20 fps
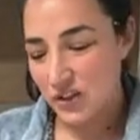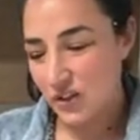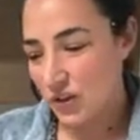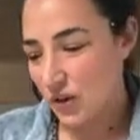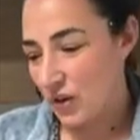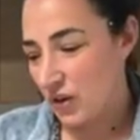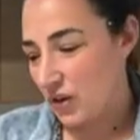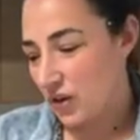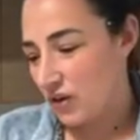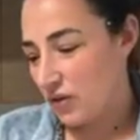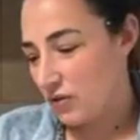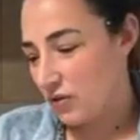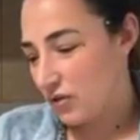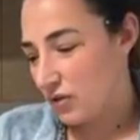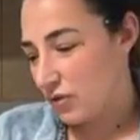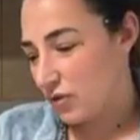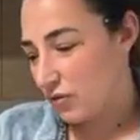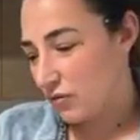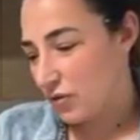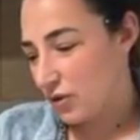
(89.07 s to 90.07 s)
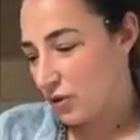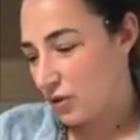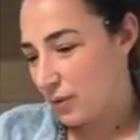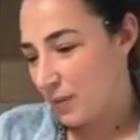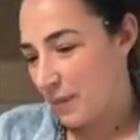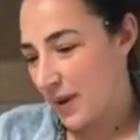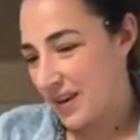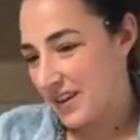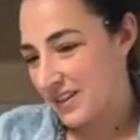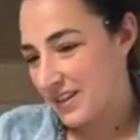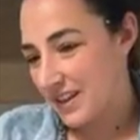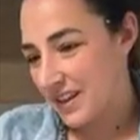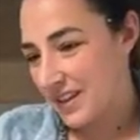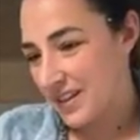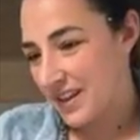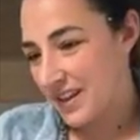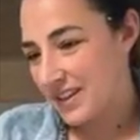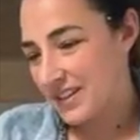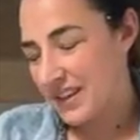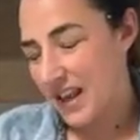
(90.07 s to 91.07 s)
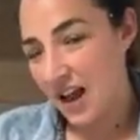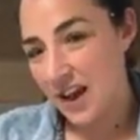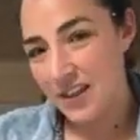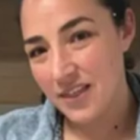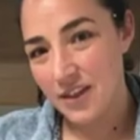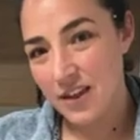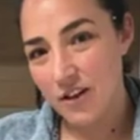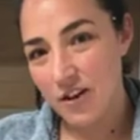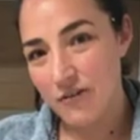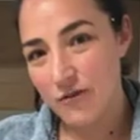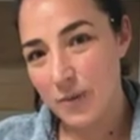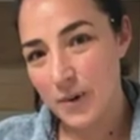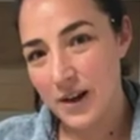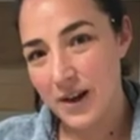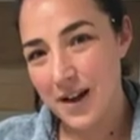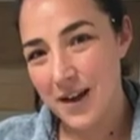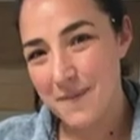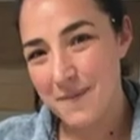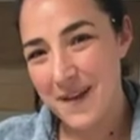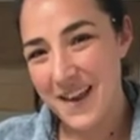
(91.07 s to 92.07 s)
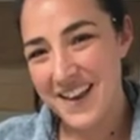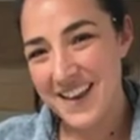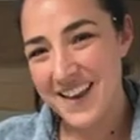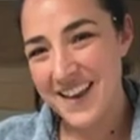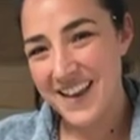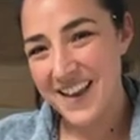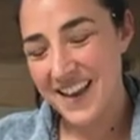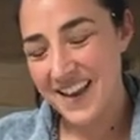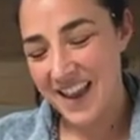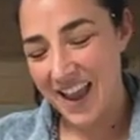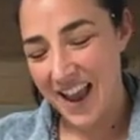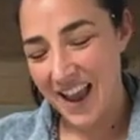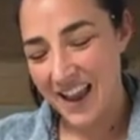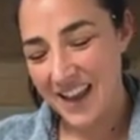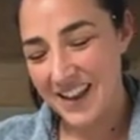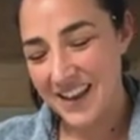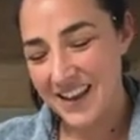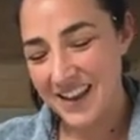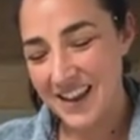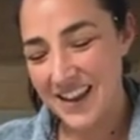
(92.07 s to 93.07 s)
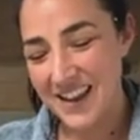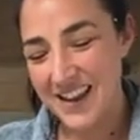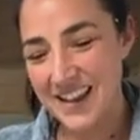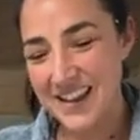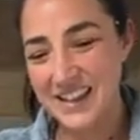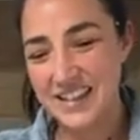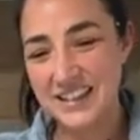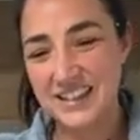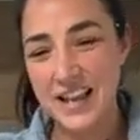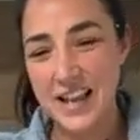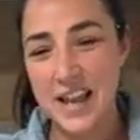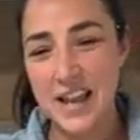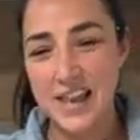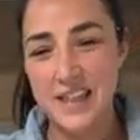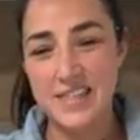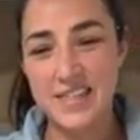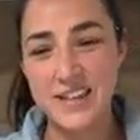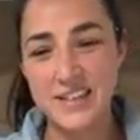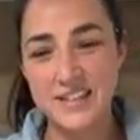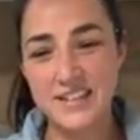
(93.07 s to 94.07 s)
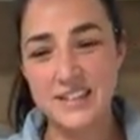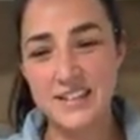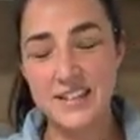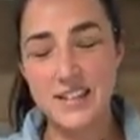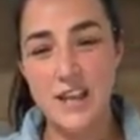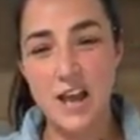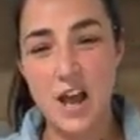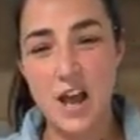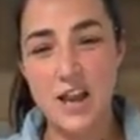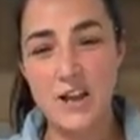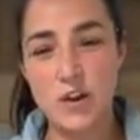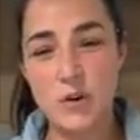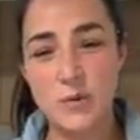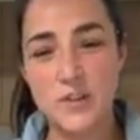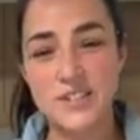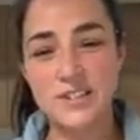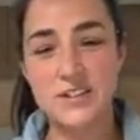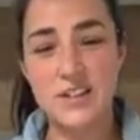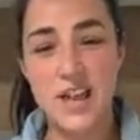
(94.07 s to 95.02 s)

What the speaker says: So the real basic things that I think of when I'm making a cake is this I know